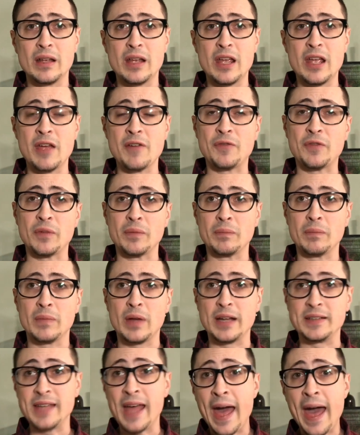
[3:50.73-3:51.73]
if
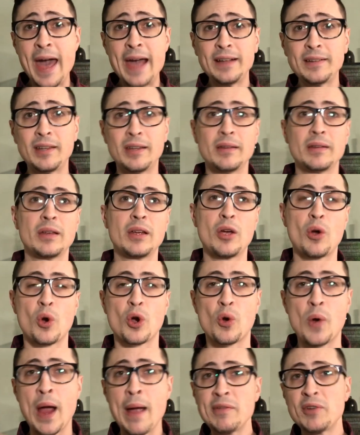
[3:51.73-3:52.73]
attacked
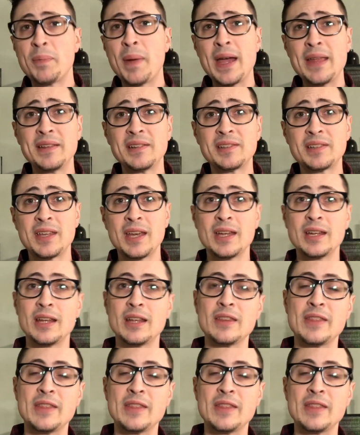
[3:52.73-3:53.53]
or grabbed by the skin,